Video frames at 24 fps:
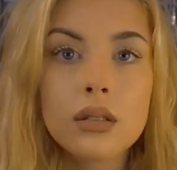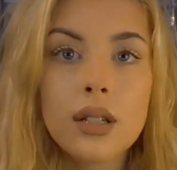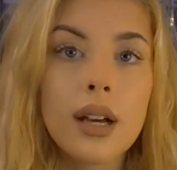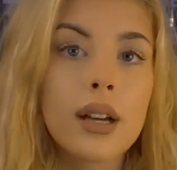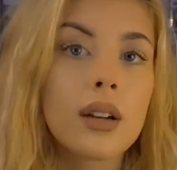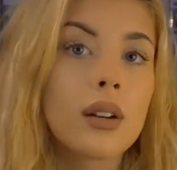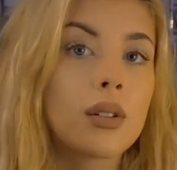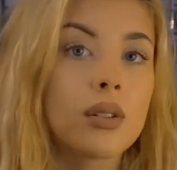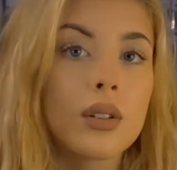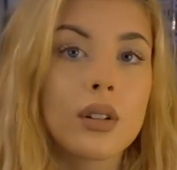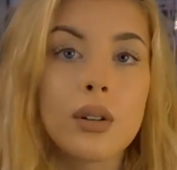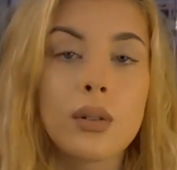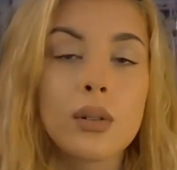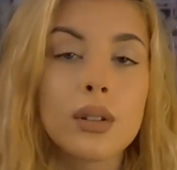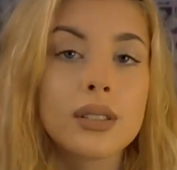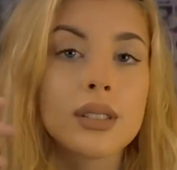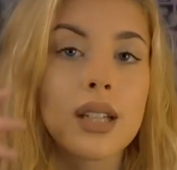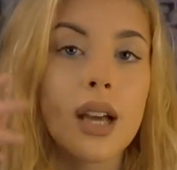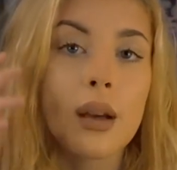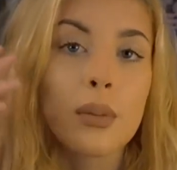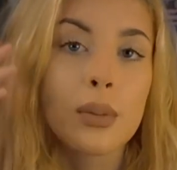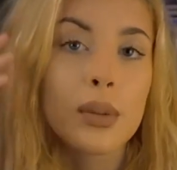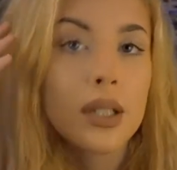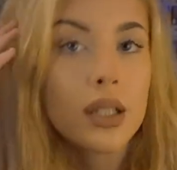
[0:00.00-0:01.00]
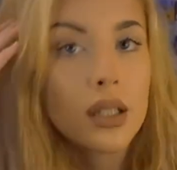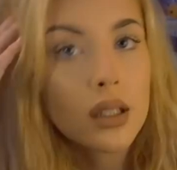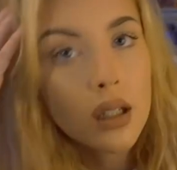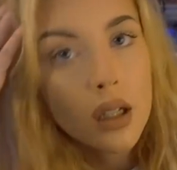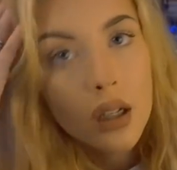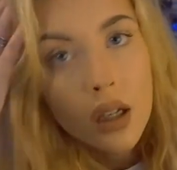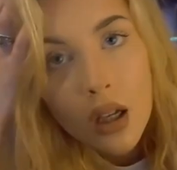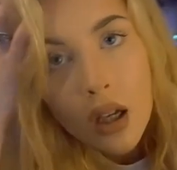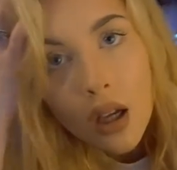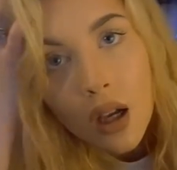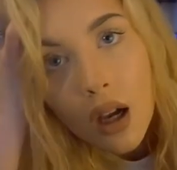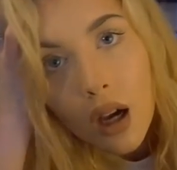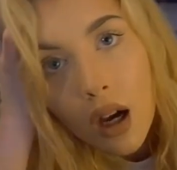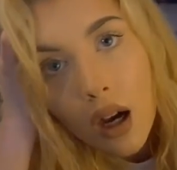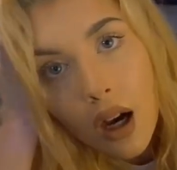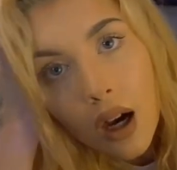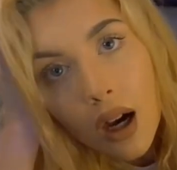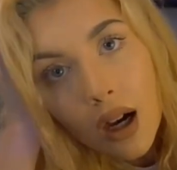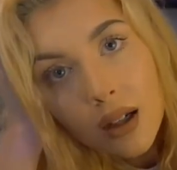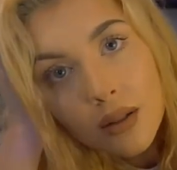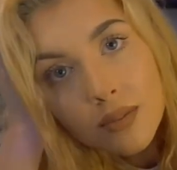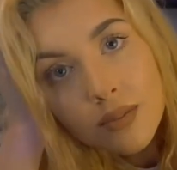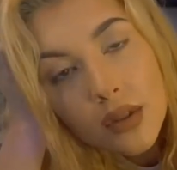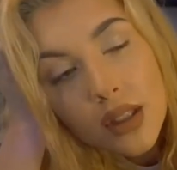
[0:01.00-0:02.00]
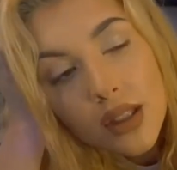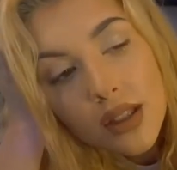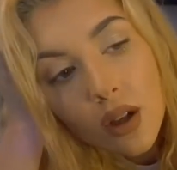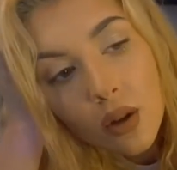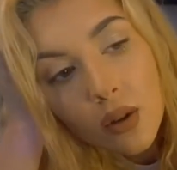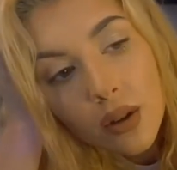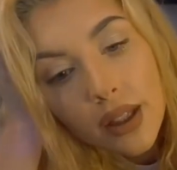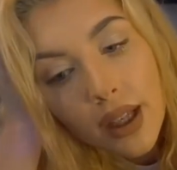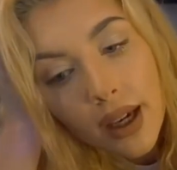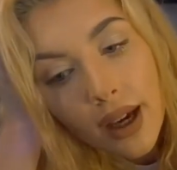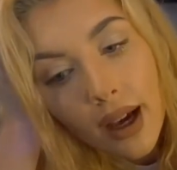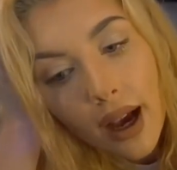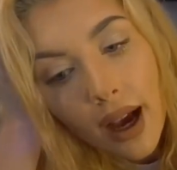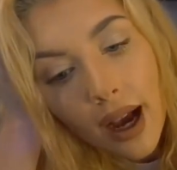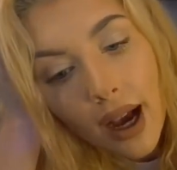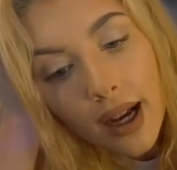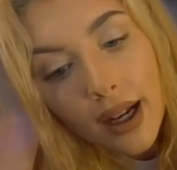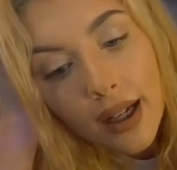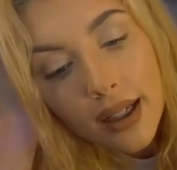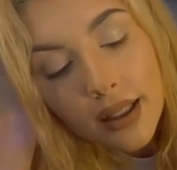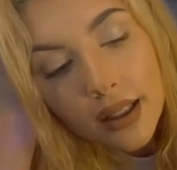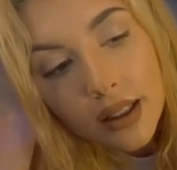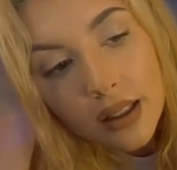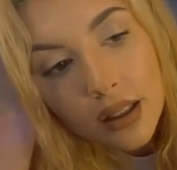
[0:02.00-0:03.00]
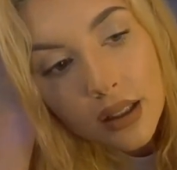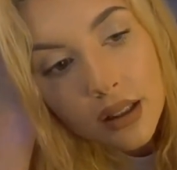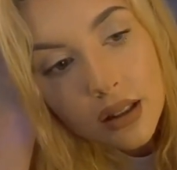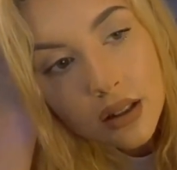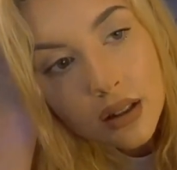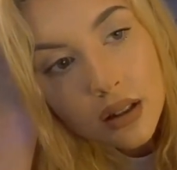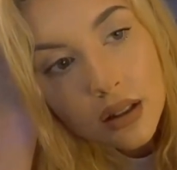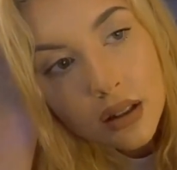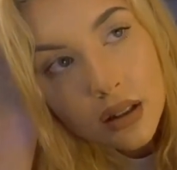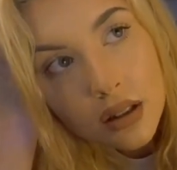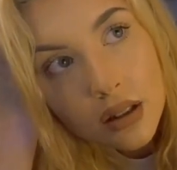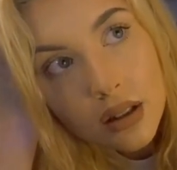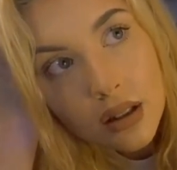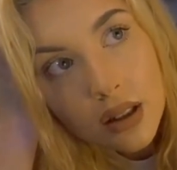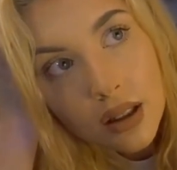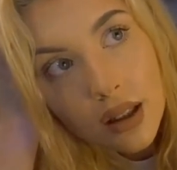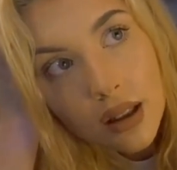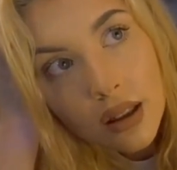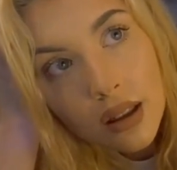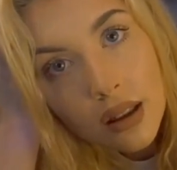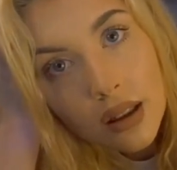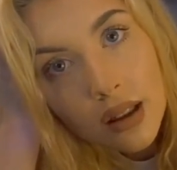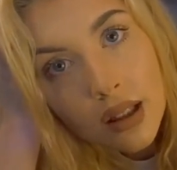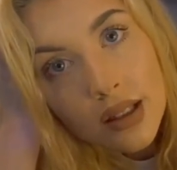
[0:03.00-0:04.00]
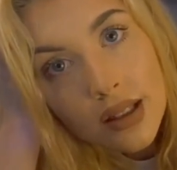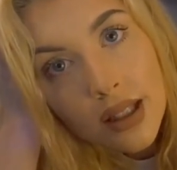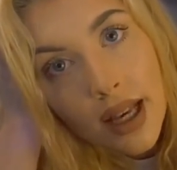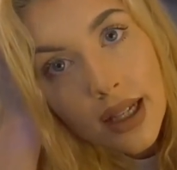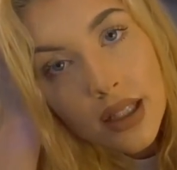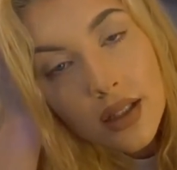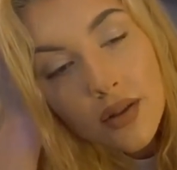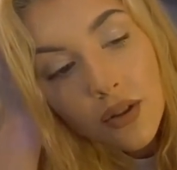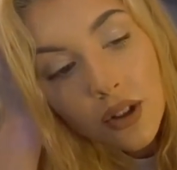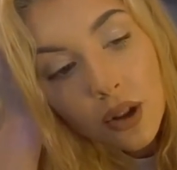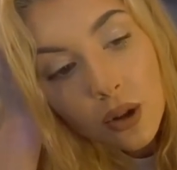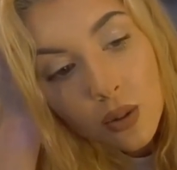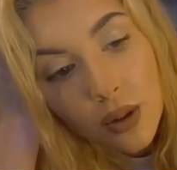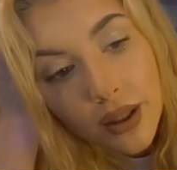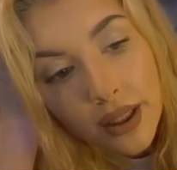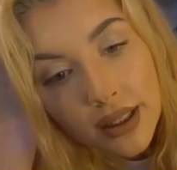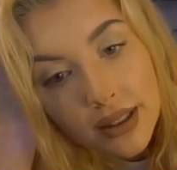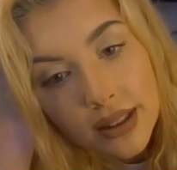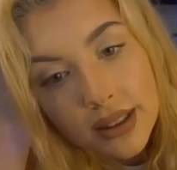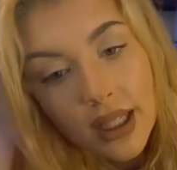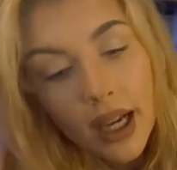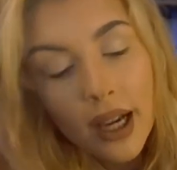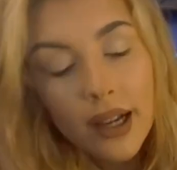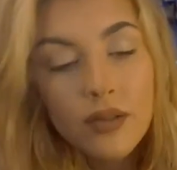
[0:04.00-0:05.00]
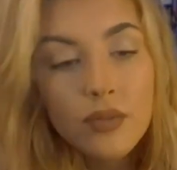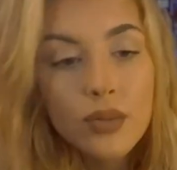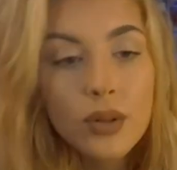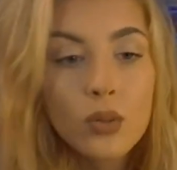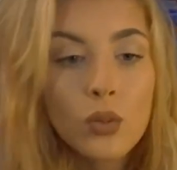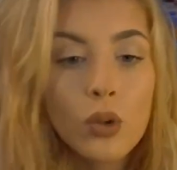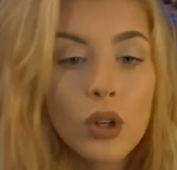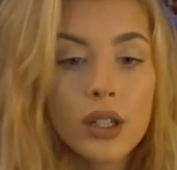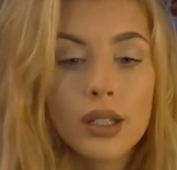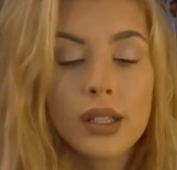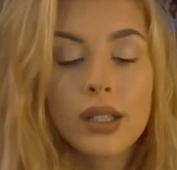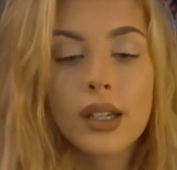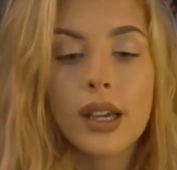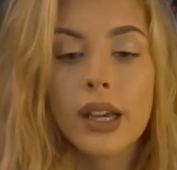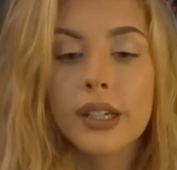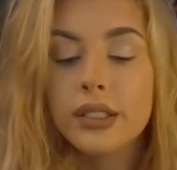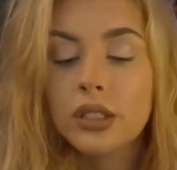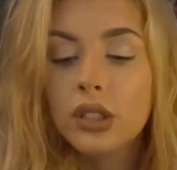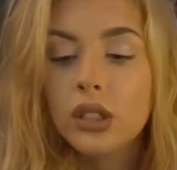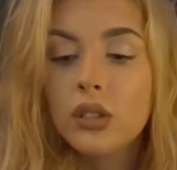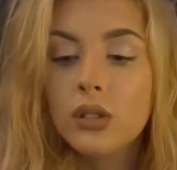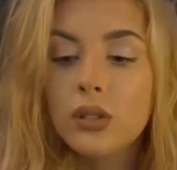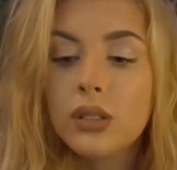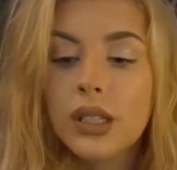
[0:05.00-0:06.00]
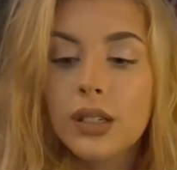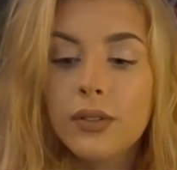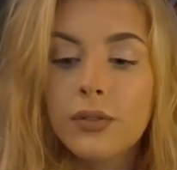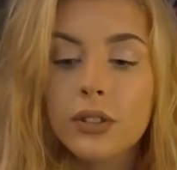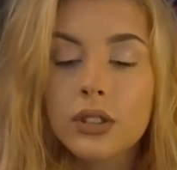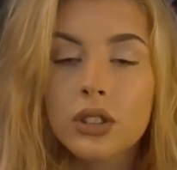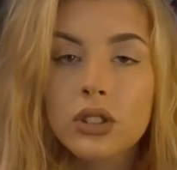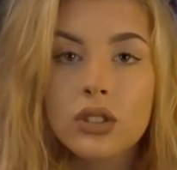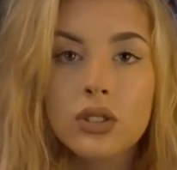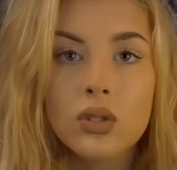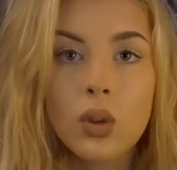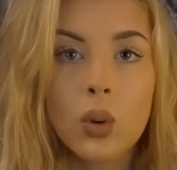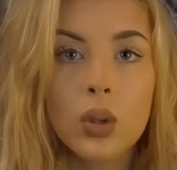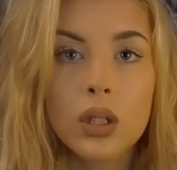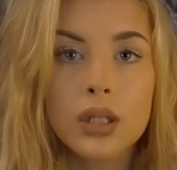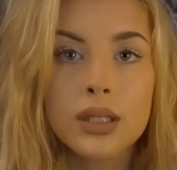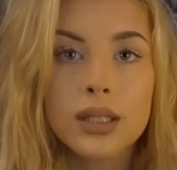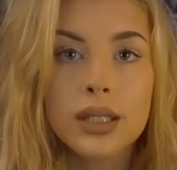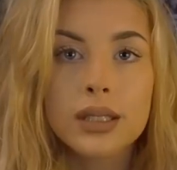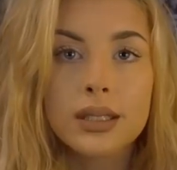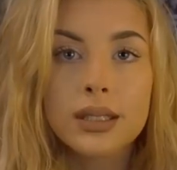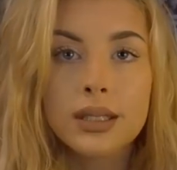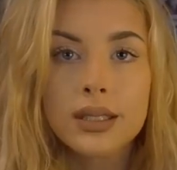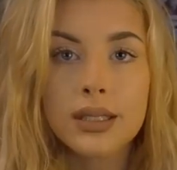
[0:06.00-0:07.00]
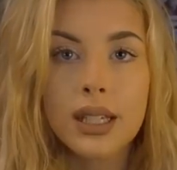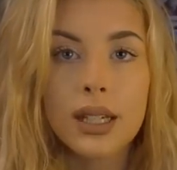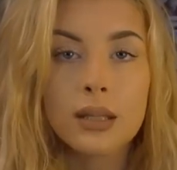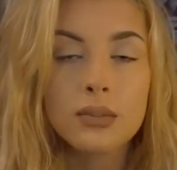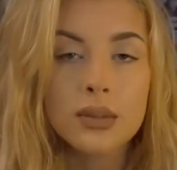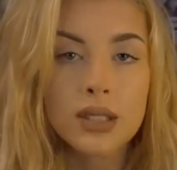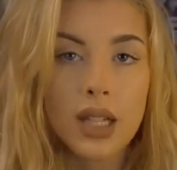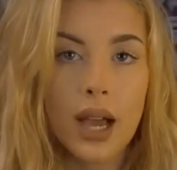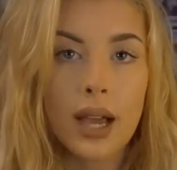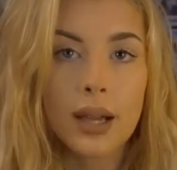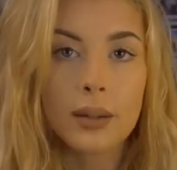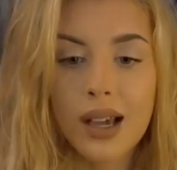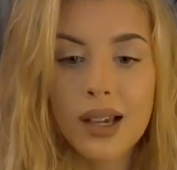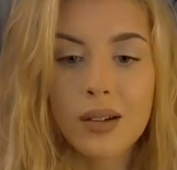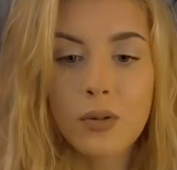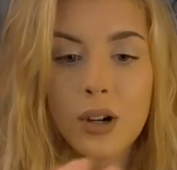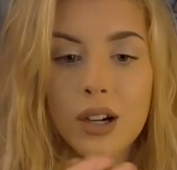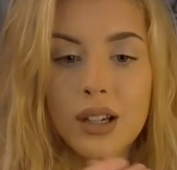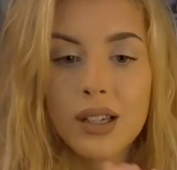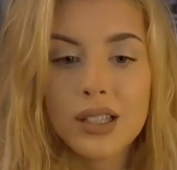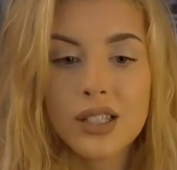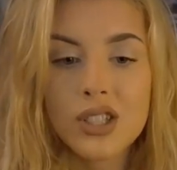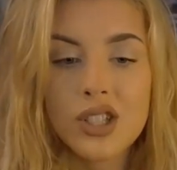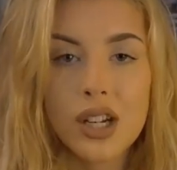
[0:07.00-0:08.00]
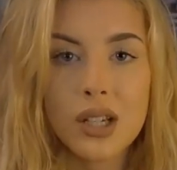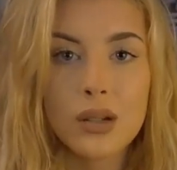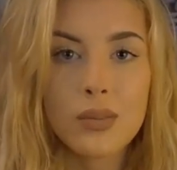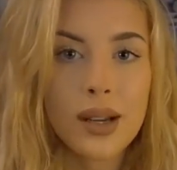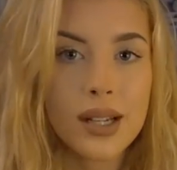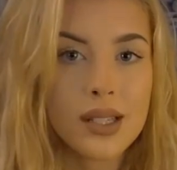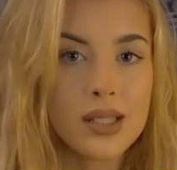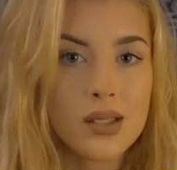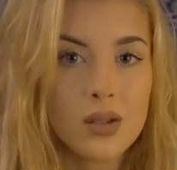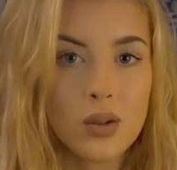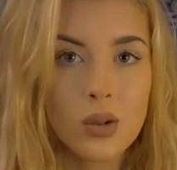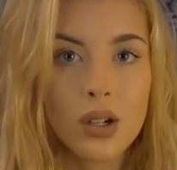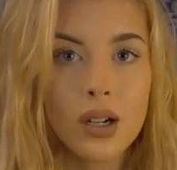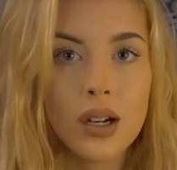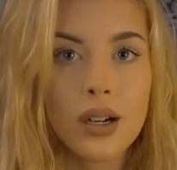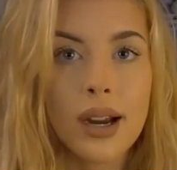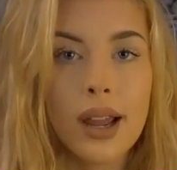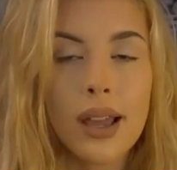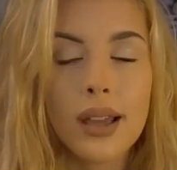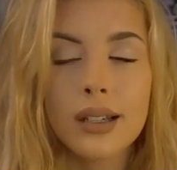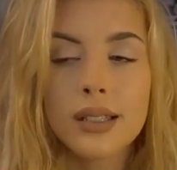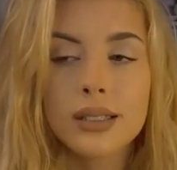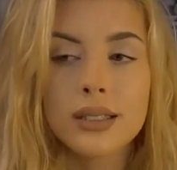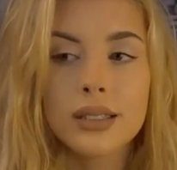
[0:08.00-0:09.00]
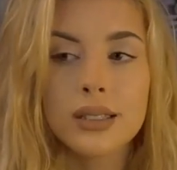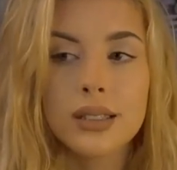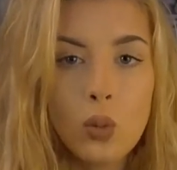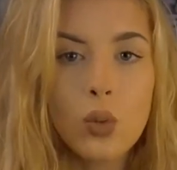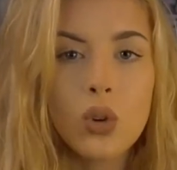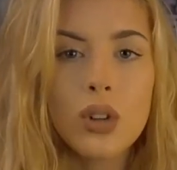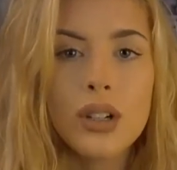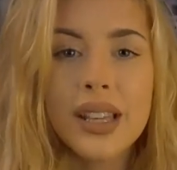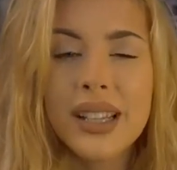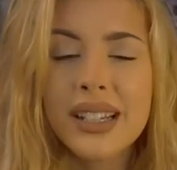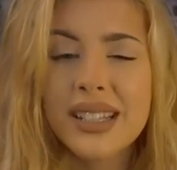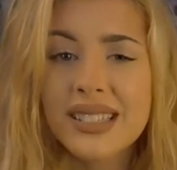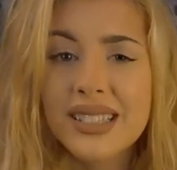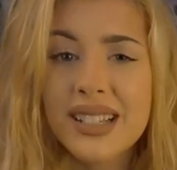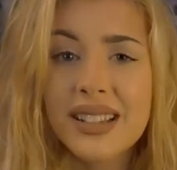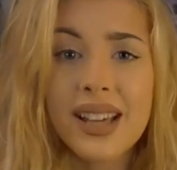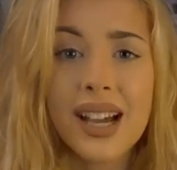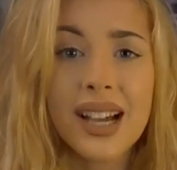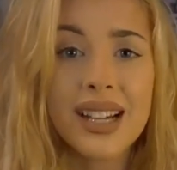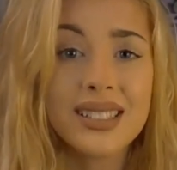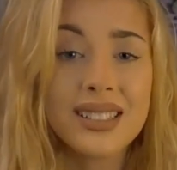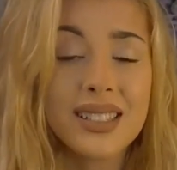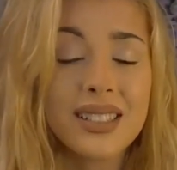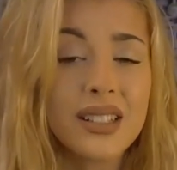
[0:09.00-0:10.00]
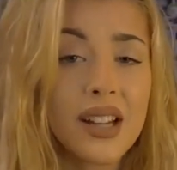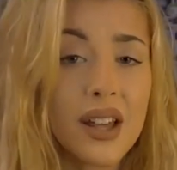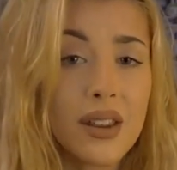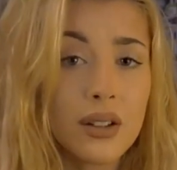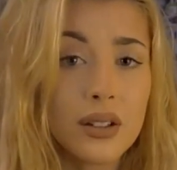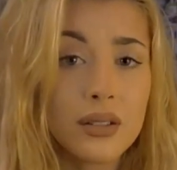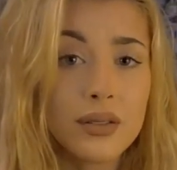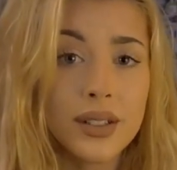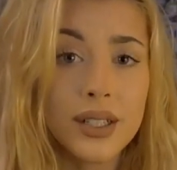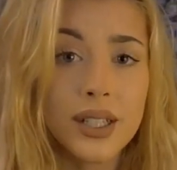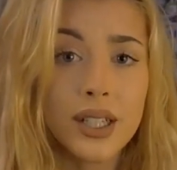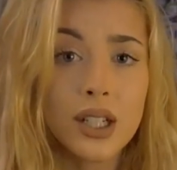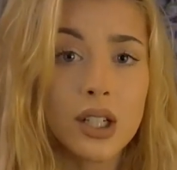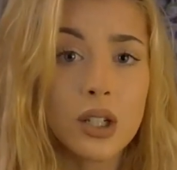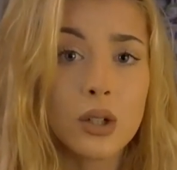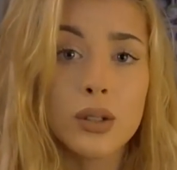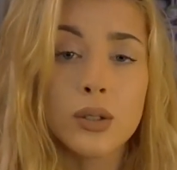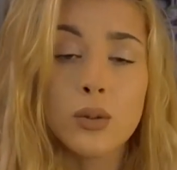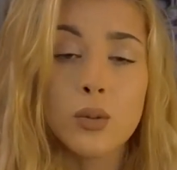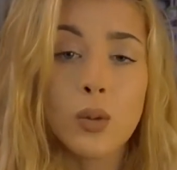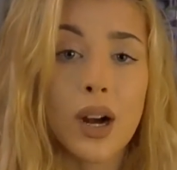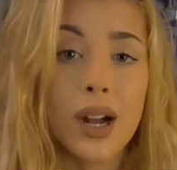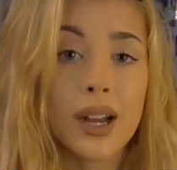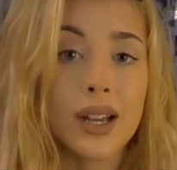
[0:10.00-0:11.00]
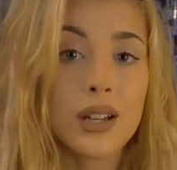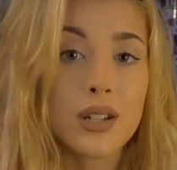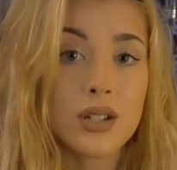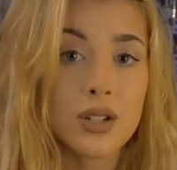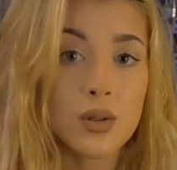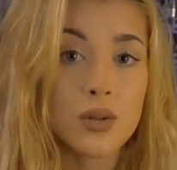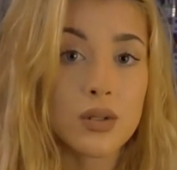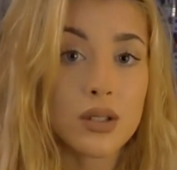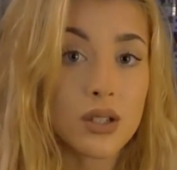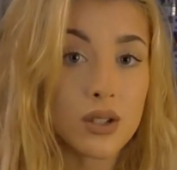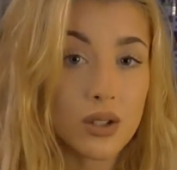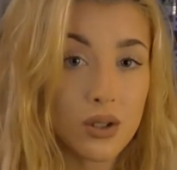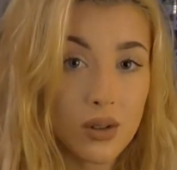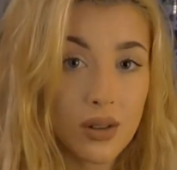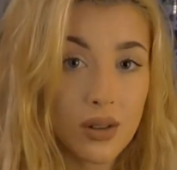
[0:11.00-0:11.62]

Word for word: I don't know what's happening. Um, so yeah, I these last few weeks, I've been working at two different stores at the same time. I work at a chain pet store and we'll get into that in another video and why I chose to